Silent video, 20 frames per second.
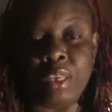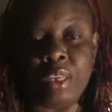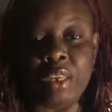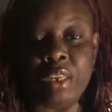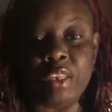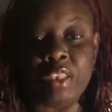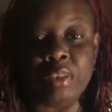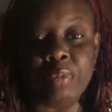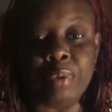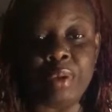and
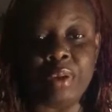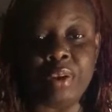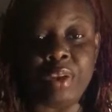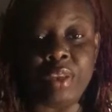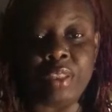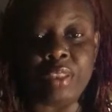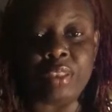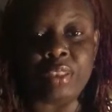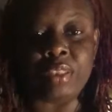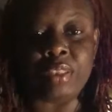
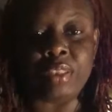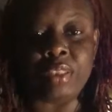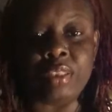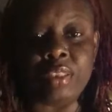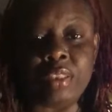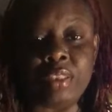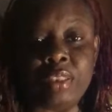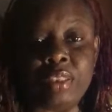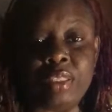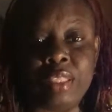experience
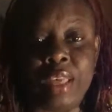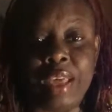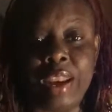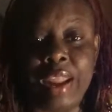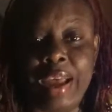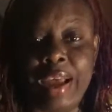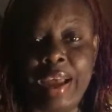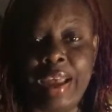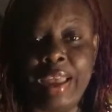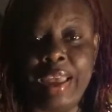that
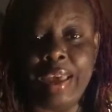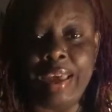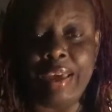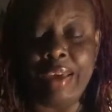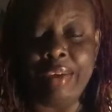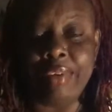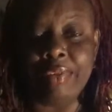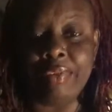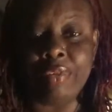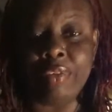I
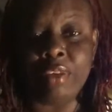have